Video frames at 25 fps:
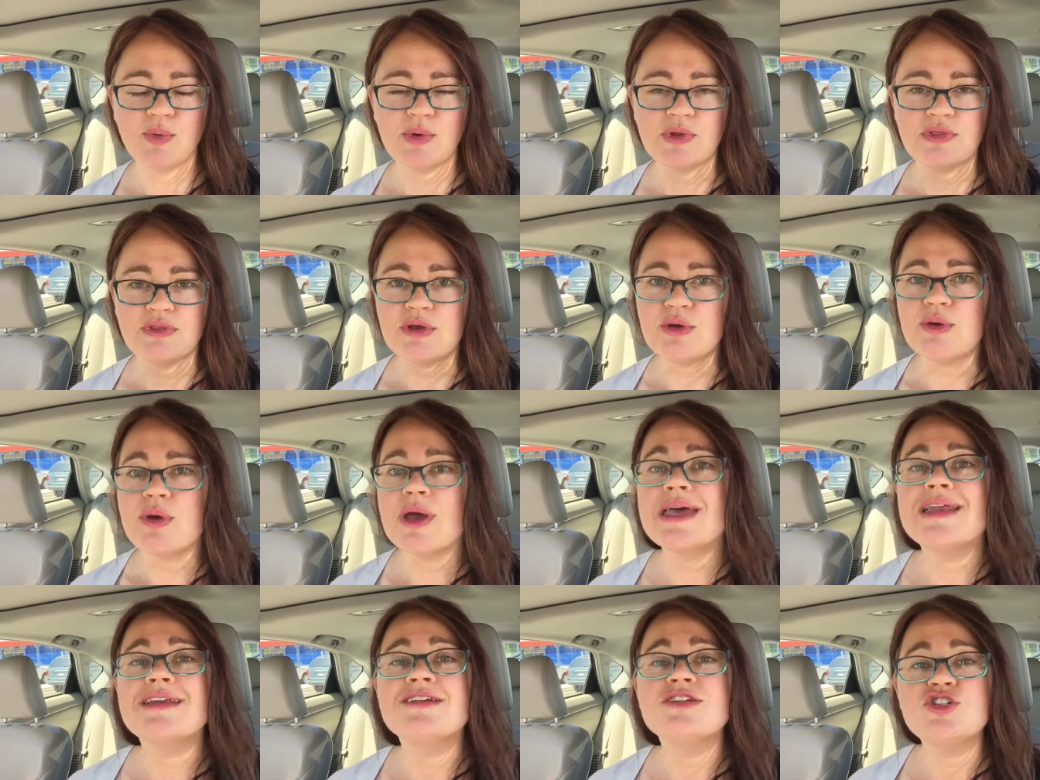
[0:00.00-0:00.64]
with
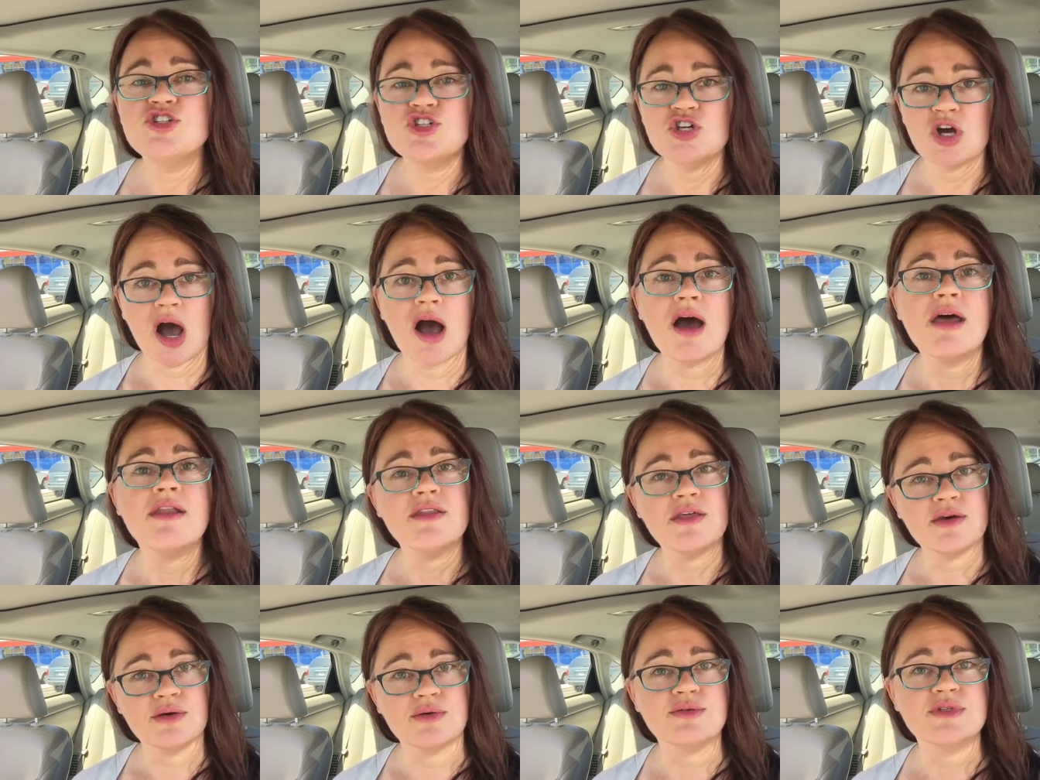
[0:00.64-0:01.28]
you, and jot
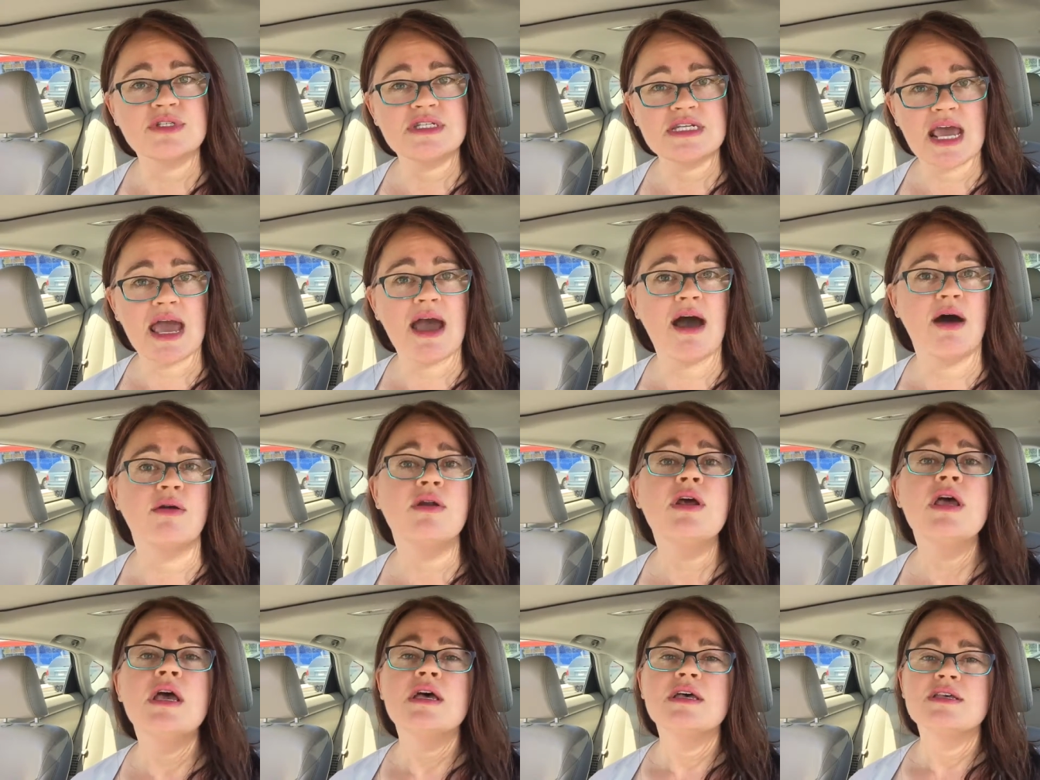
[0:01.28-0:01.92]
those
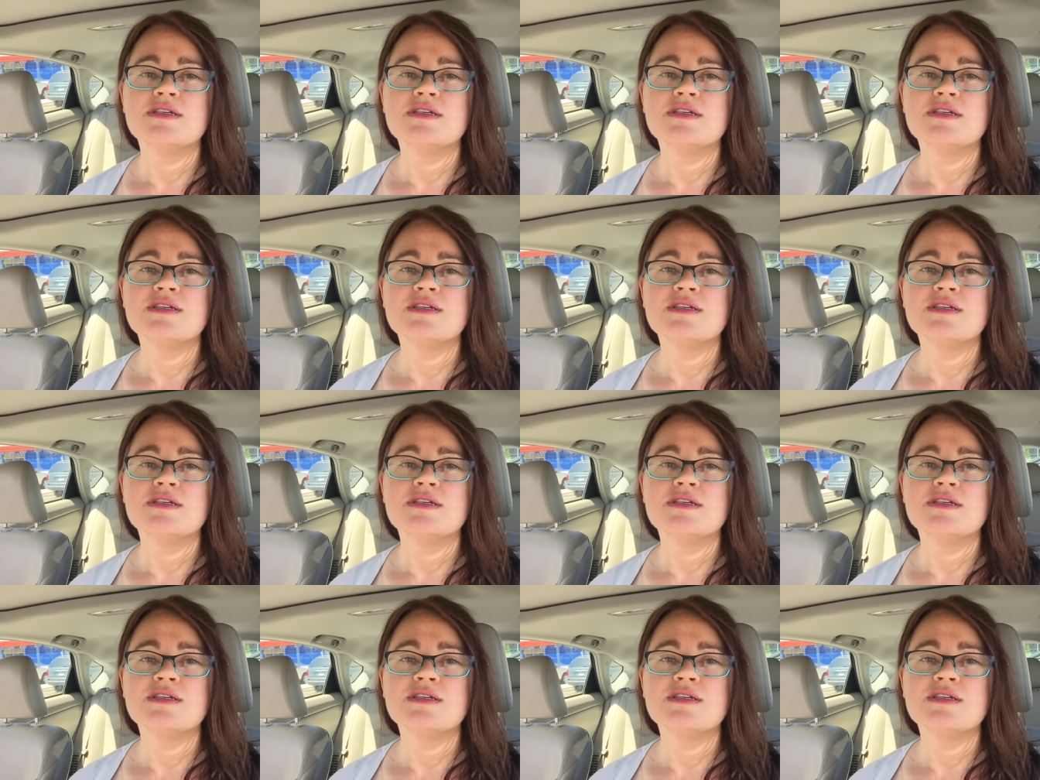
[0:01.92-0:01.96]
down.